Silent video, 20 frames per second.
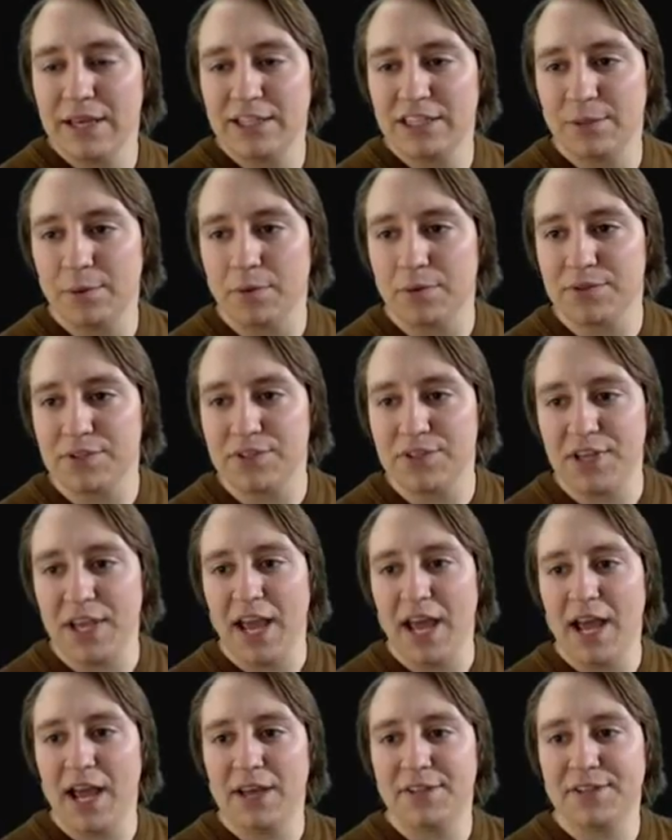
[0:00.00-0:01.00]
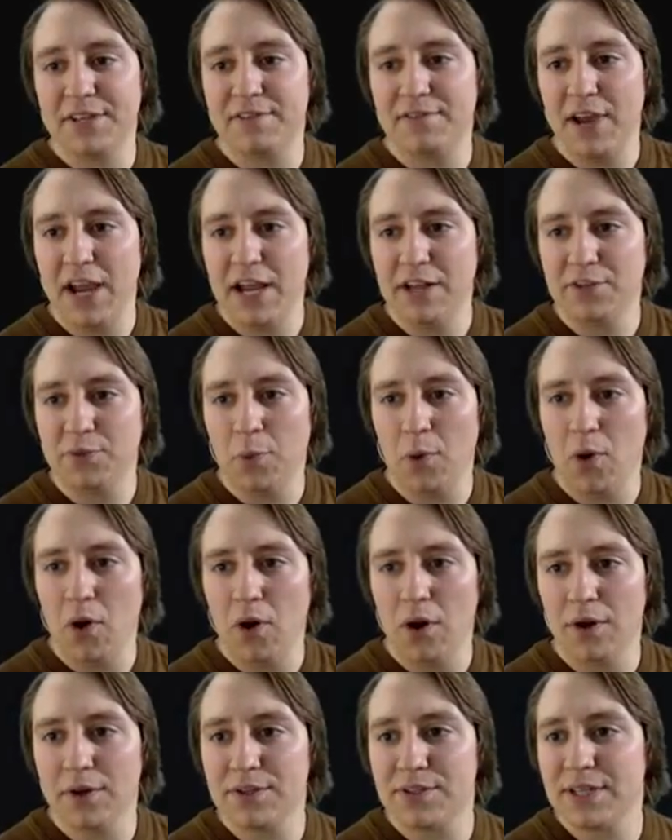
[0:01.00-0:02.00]
Jimbo says, yes, Advance
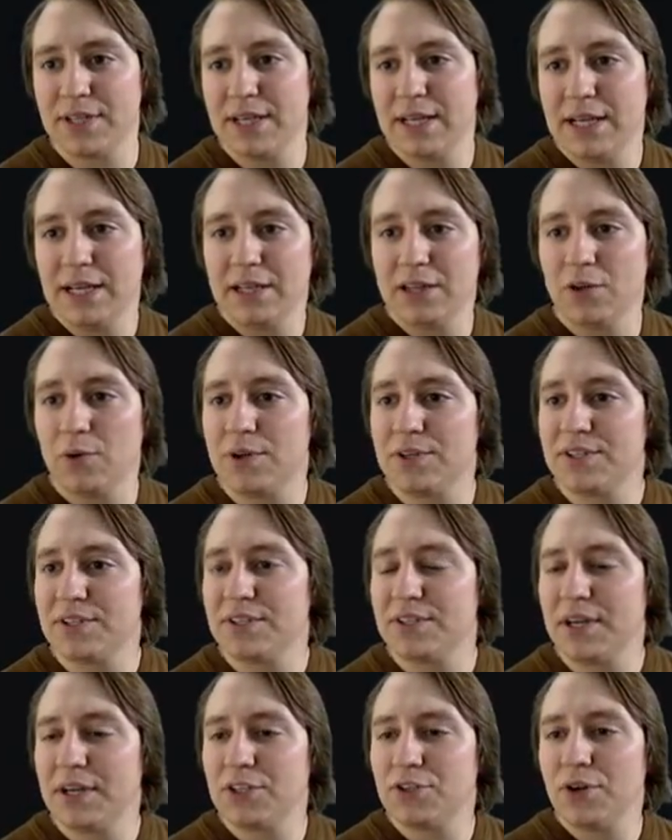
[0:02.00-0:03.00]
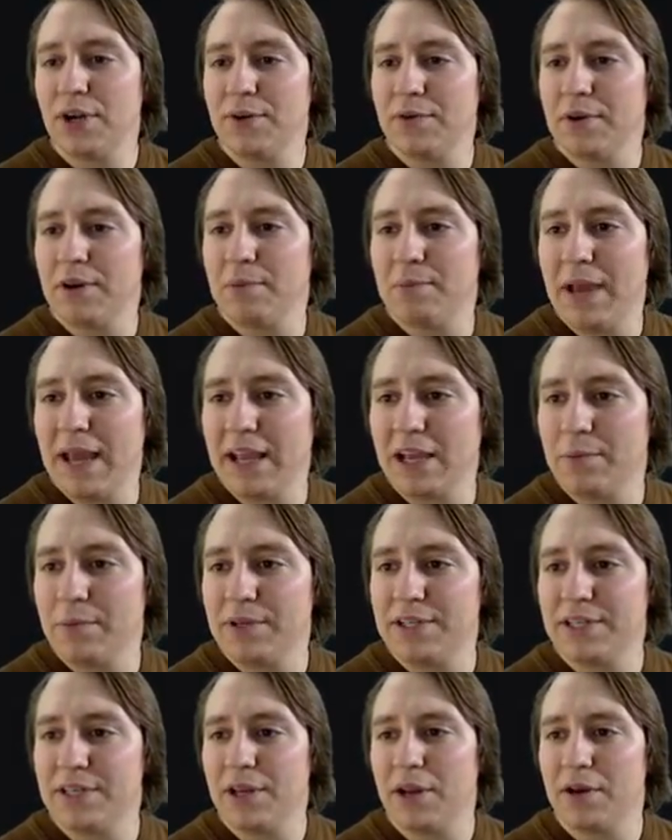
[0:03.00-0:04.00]
Wars! Lewis says, I tried reading manga,
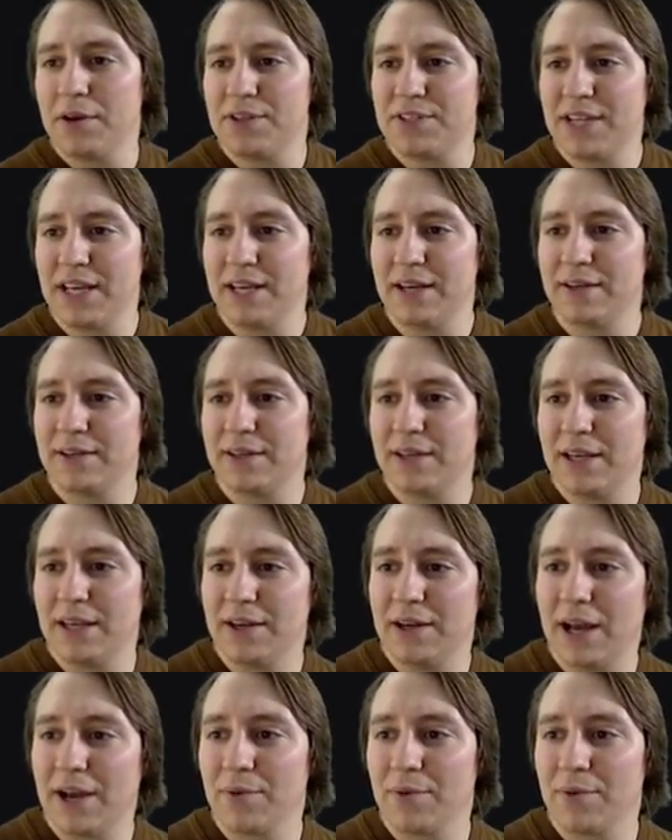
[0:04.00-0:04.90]
but didn't understand it.